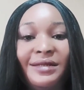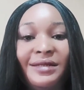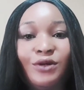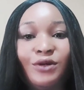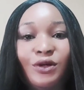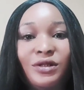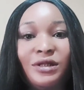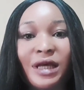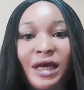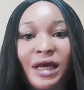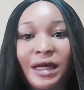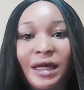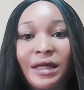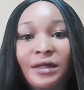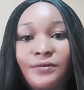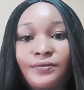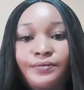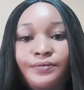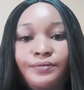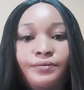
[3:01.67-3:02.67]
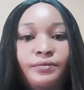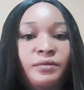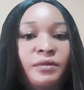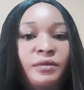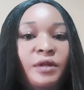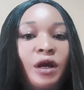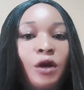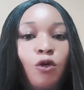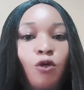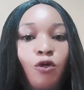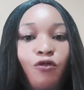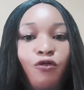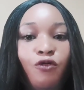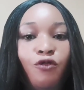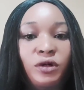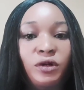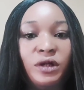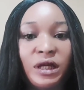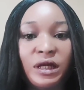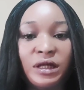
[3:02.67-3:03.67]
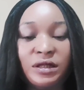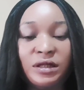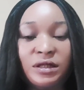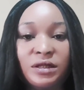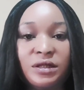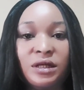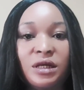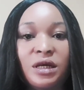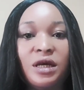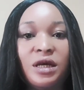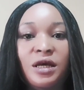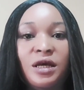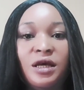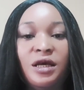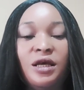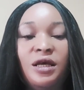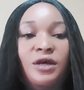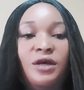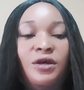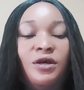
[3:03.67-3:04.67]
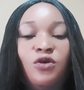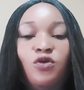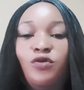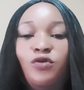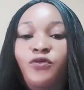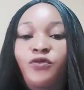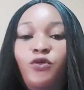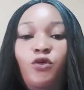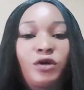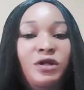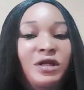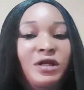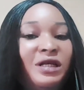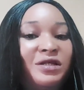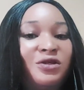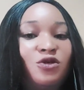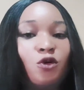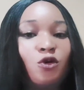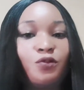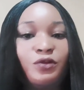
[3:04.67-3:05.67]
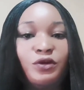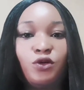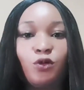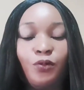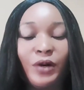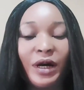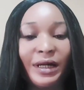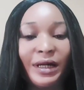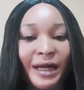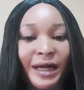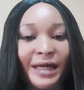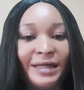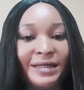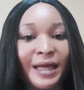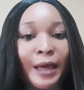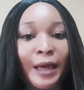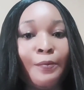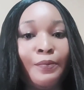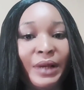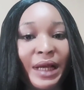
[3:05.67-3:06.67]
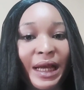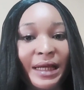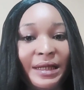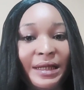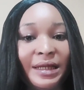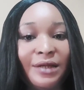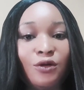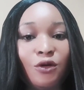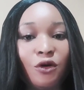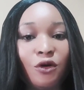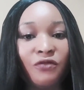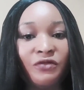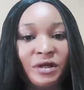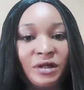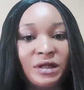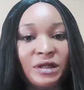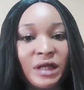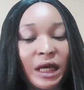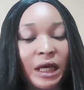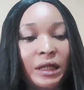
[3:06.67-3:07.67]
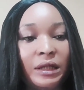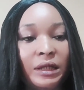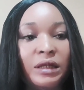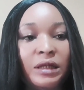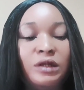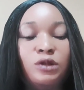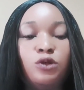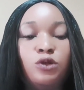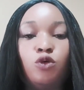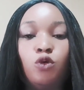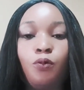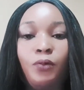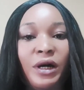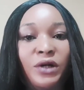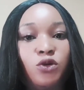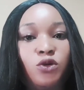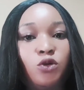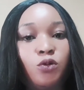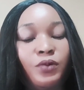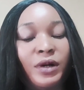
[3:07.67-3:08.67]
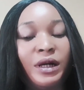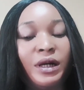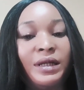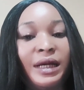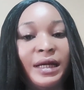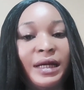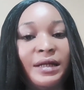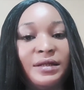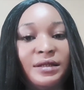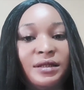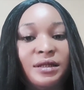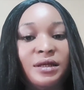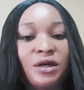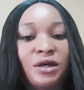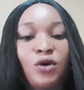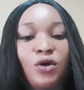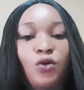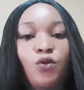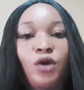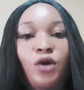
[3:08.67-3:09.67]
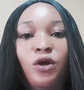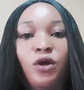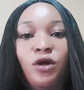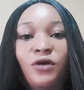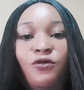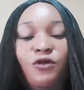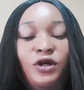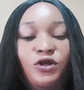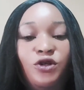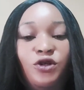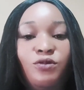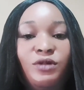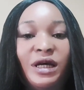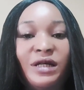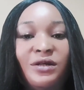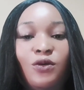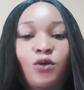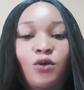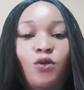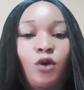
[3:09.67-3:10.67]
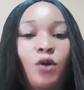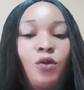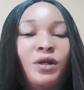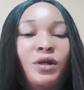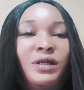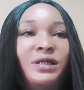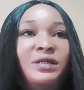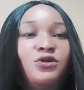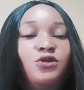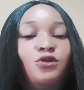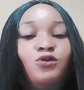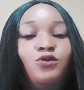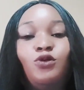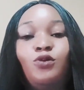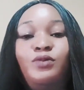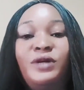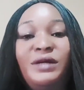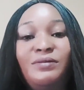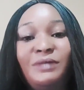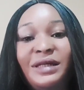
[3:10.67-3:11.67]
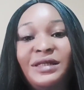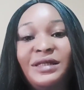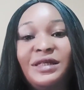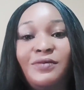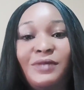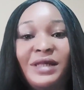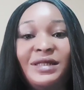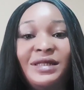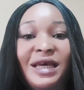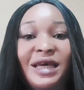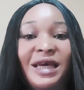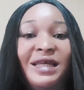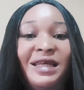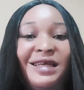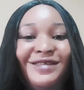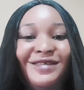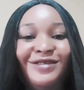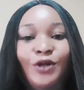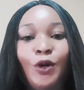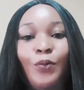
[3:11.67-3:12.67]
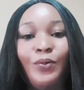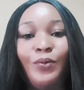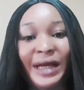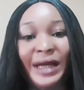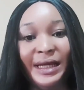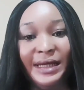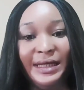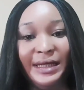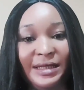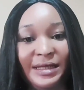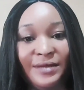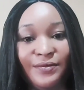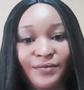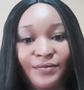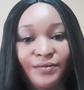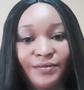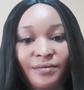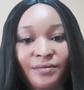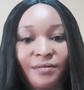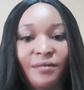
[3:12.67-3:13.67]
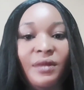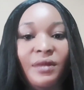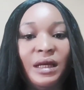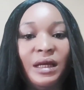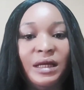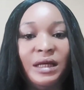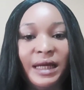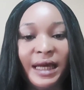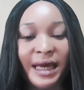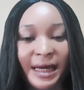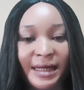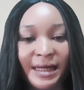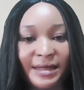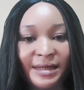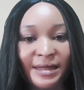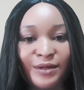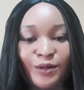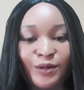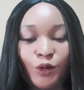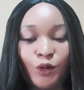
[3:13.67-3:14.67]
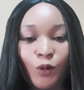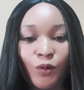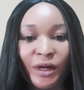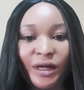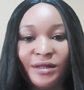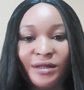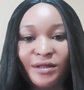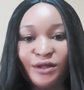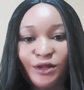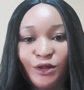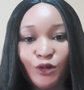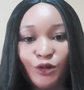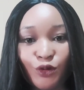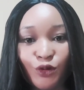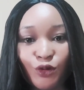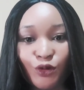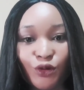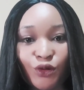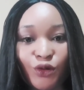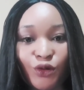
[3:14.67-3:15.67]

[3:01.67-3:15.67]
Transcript: your skin, go for this. This soap is super nice in blending of the skin. It's super nice. When you're looking for a soap that, oh, I want this soap to blend my skin, my skin is not blend, get this soap and use.